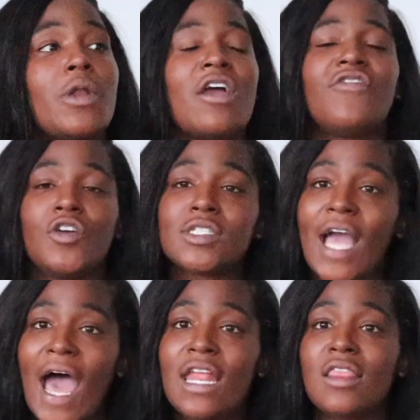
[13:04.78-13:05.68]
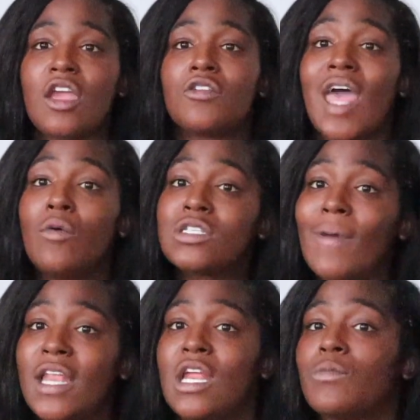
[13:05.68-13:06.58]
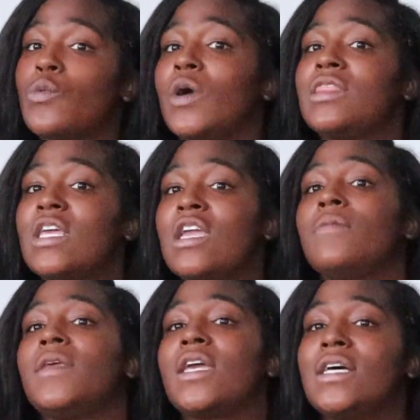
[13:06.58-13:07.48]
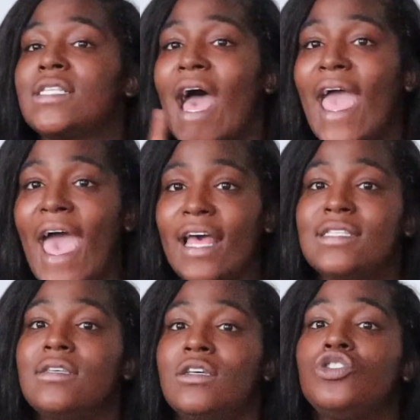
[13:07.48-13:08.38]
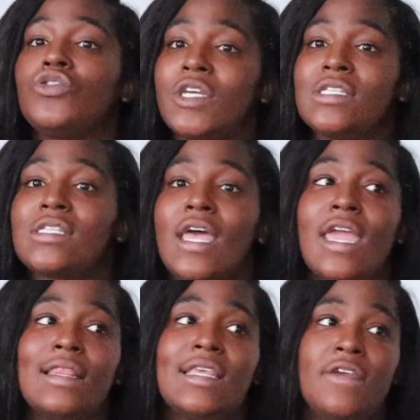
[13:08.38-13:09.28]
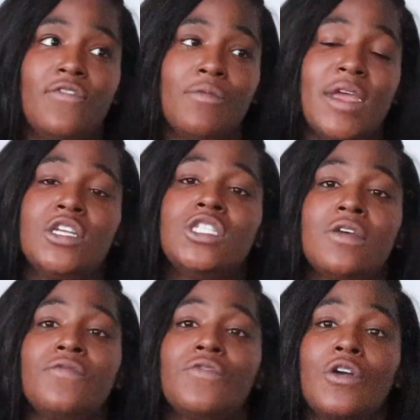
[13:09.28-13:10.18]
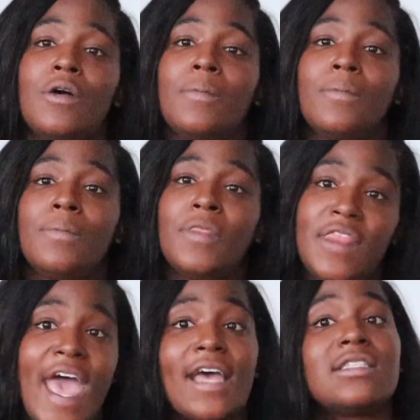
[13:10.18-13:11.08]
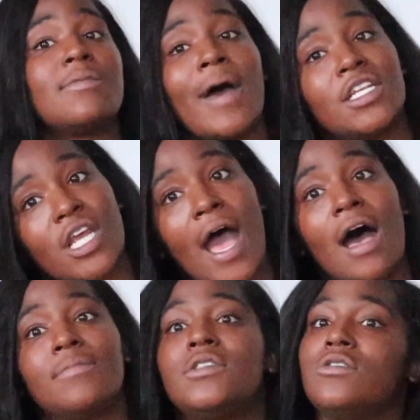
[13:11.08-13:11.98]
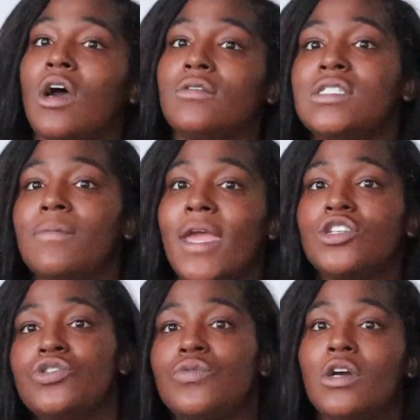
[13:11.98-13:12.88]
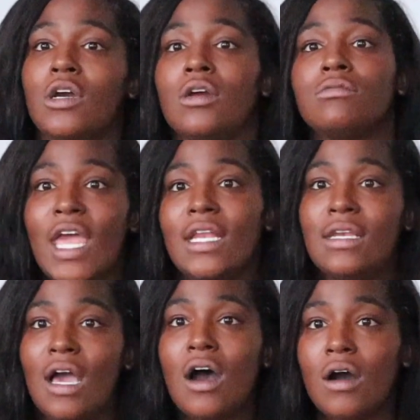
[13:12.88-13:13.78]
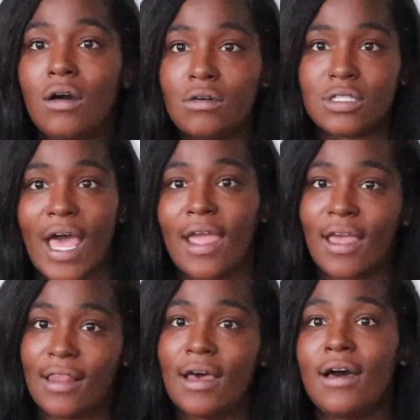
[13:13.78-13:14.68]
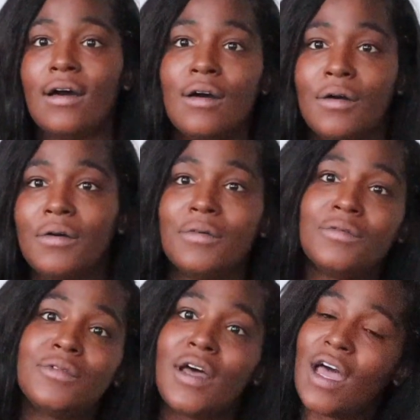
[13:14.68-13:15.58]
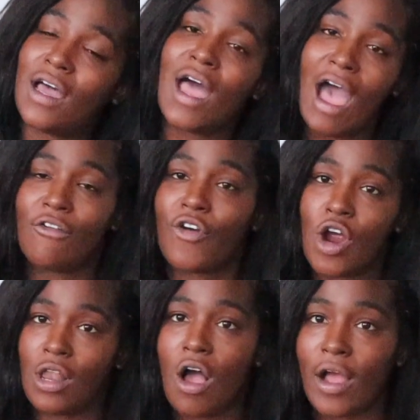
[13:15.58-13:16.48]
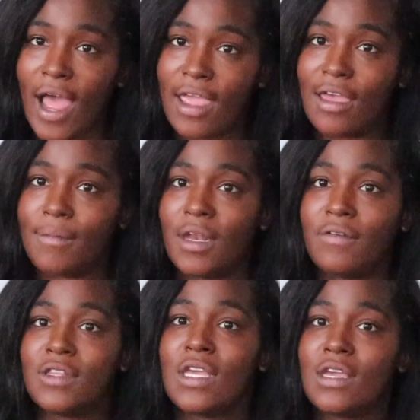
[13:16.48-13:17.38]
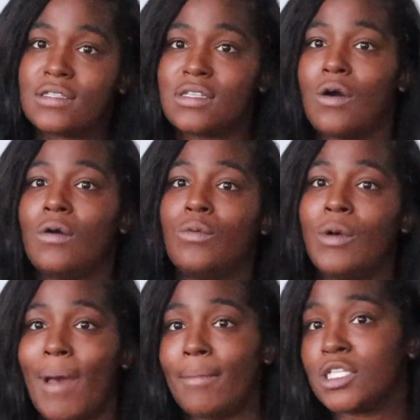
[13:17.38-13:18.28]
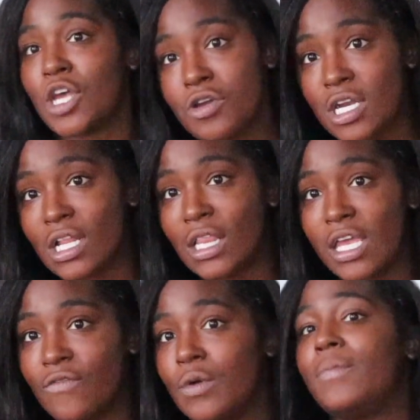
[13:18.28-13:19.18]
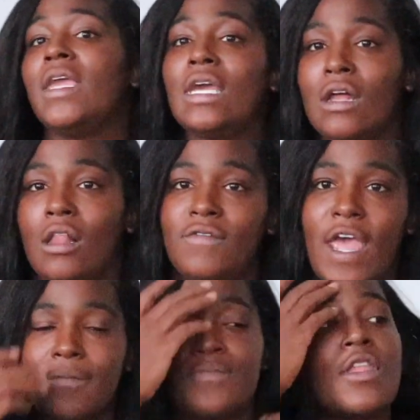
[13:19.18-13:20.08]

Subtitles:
when I first got in there, that was my #1 thing, because I had to translate the information from that to my job, you know, to make sure they know, like, hello, how far along I am and everything. So when my maternity leave would be and all of that.